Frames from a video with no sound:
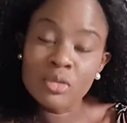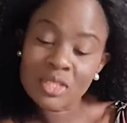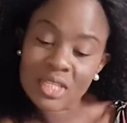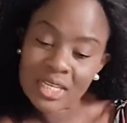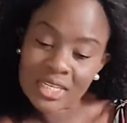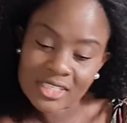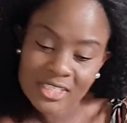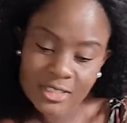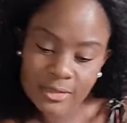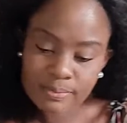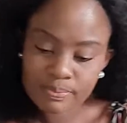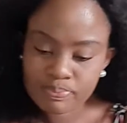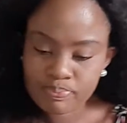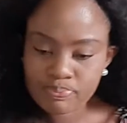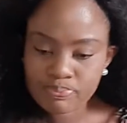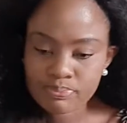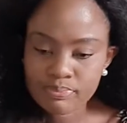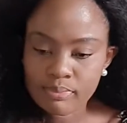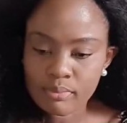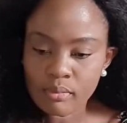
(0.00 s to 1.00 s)
things.
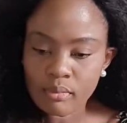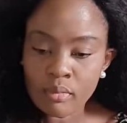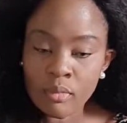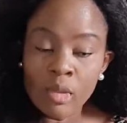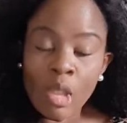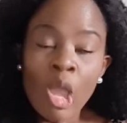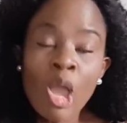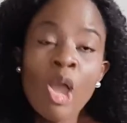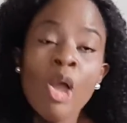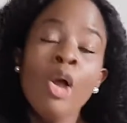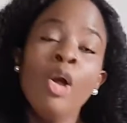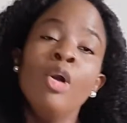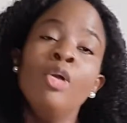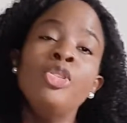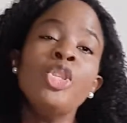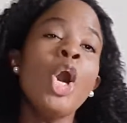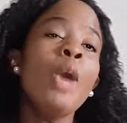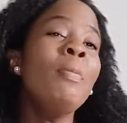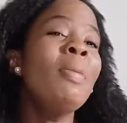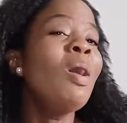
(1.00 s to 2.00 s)

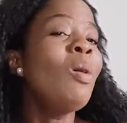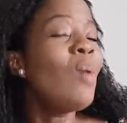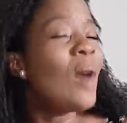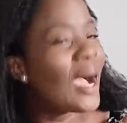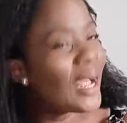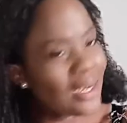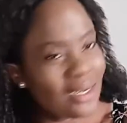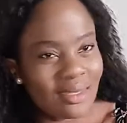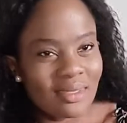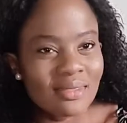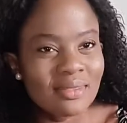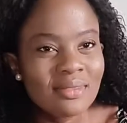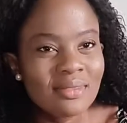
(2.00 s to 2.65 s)
Number one,